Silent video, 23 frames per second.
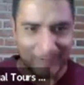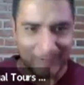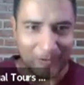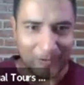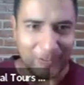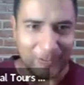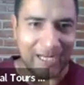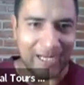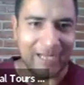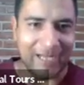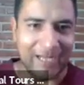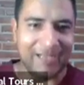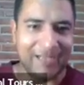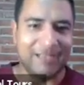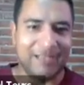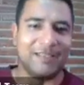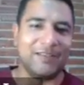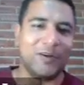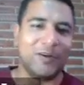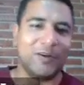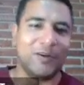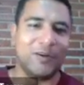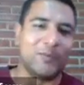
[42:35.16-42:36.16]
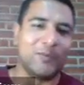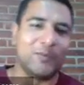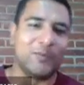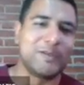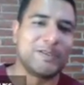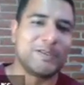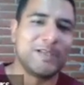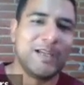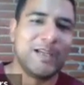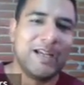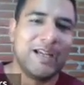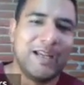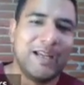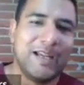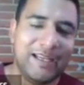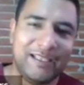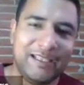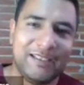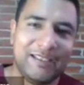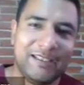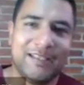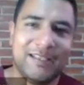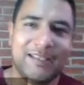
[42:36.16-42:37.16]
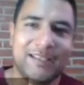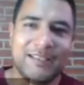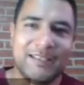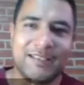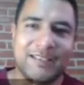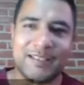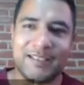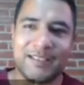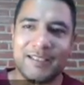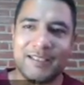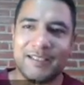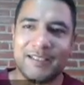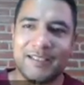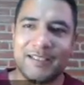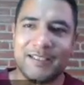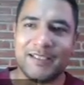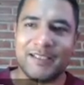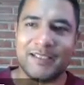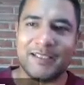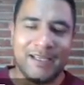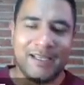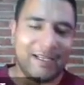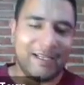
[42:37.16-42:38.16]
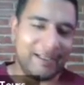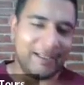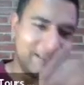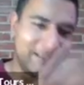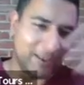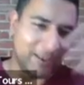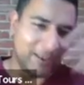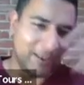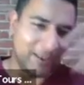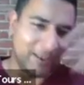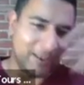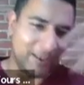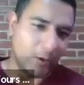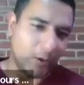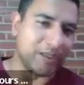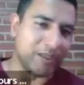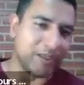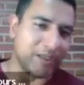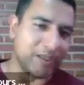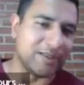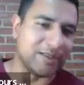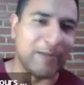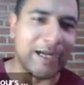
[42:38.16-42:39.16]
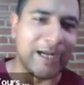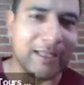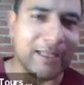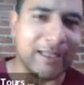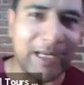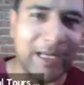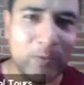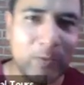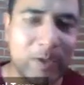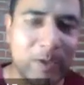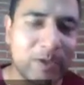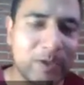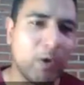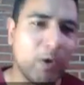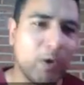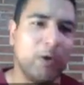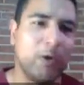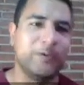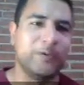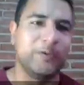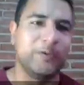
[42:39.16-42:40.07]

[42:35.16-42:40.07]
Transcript: okay, numbers in the current Maya language of